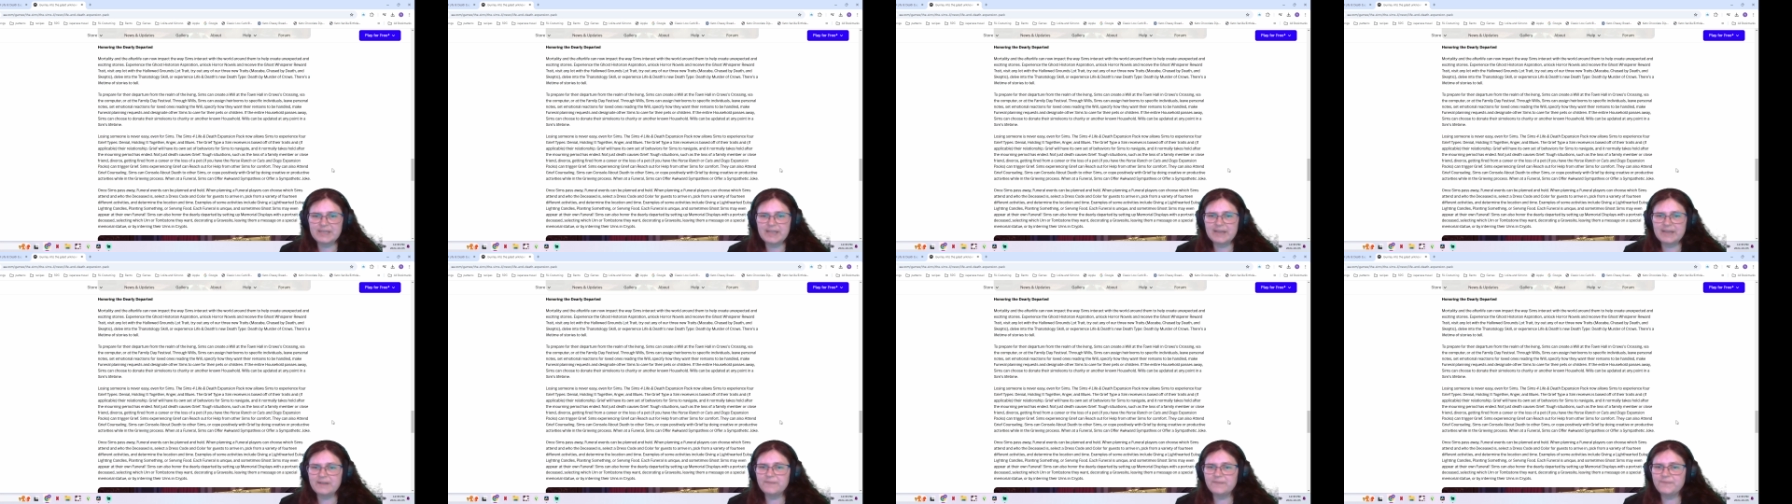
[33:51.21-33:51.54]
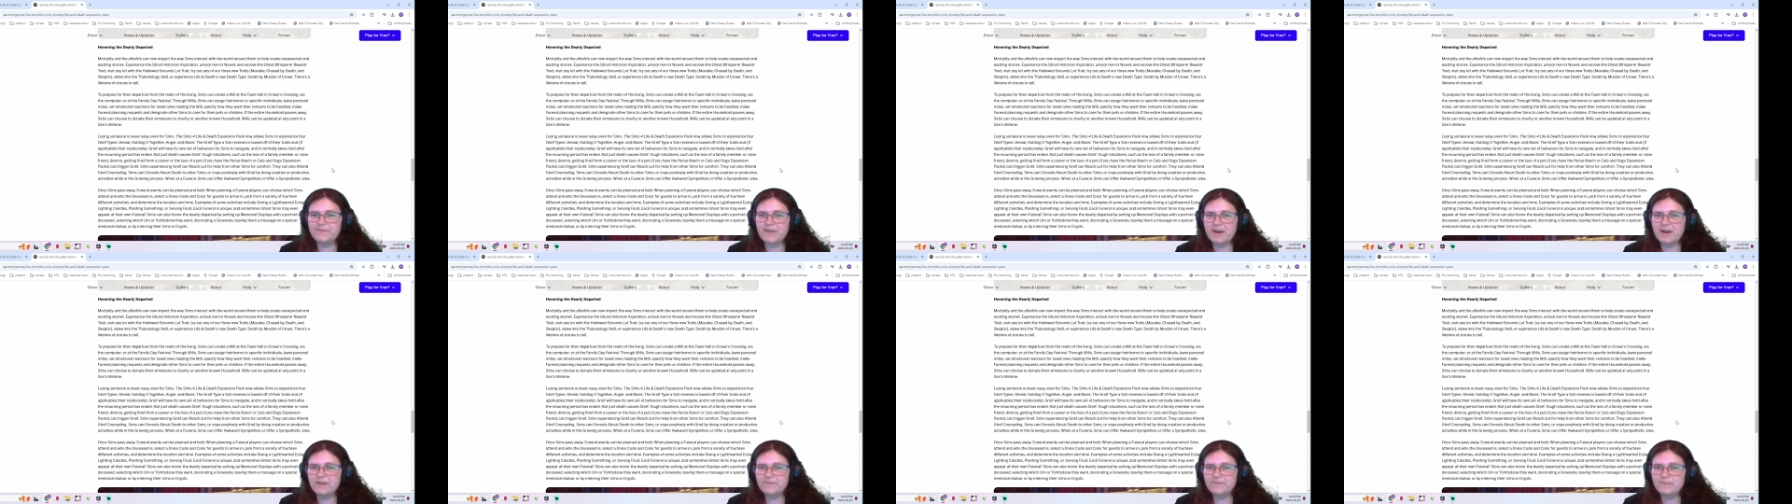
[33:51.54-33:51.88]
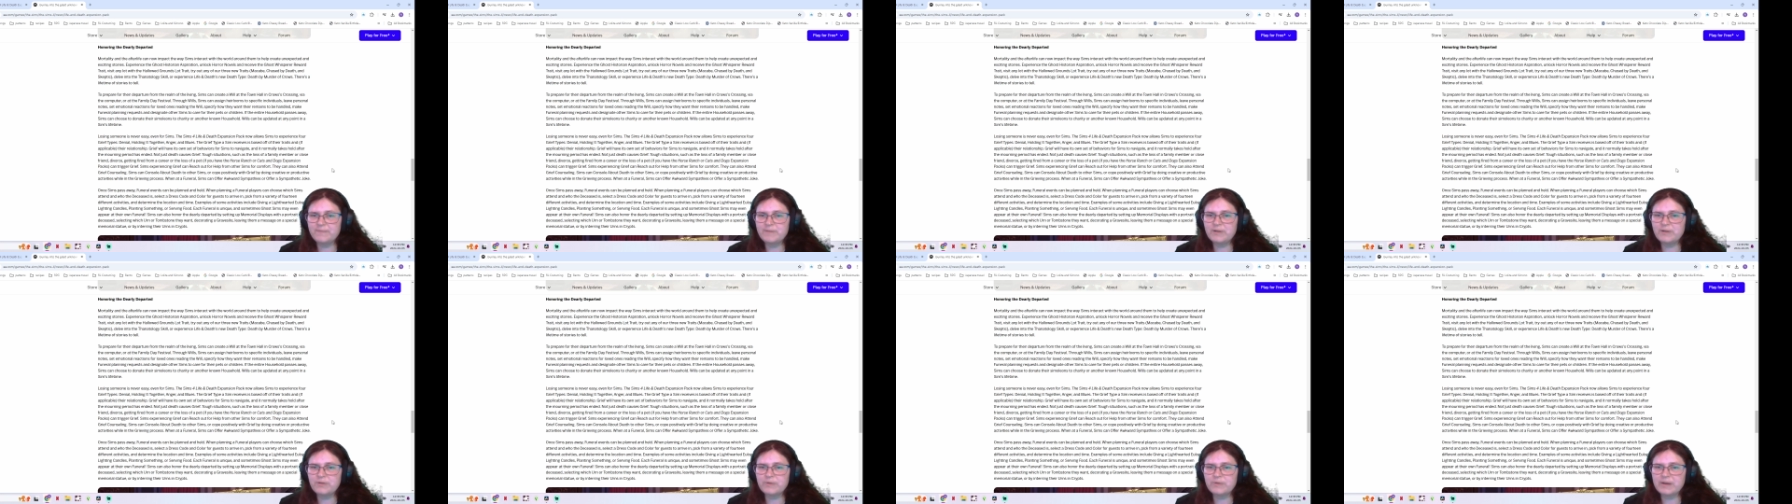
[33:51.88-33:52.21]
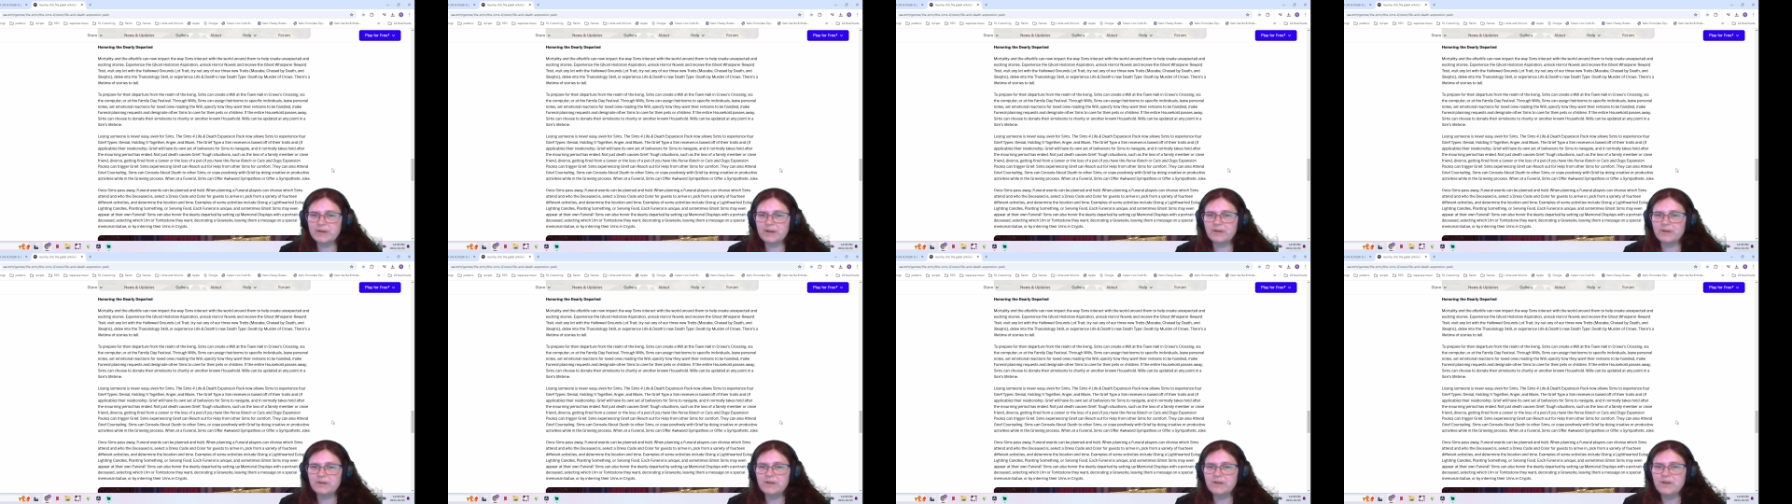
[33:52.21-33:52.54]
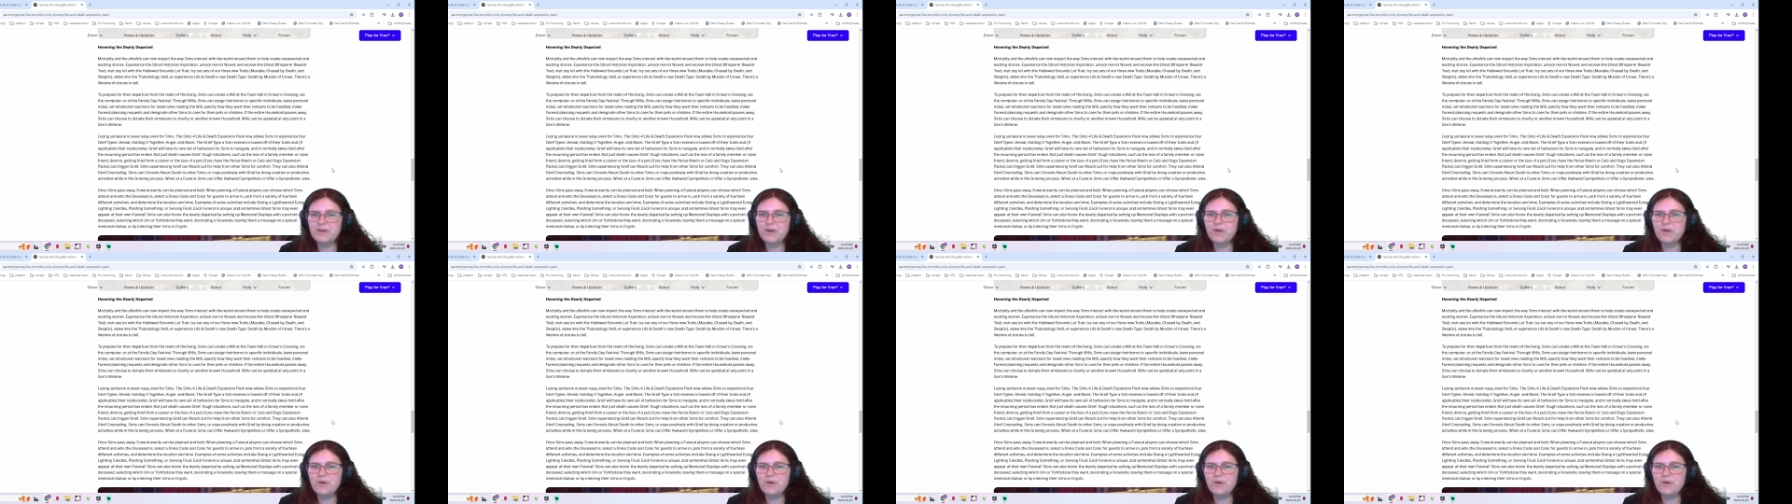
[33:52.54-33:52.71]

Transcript: getting fired from a career,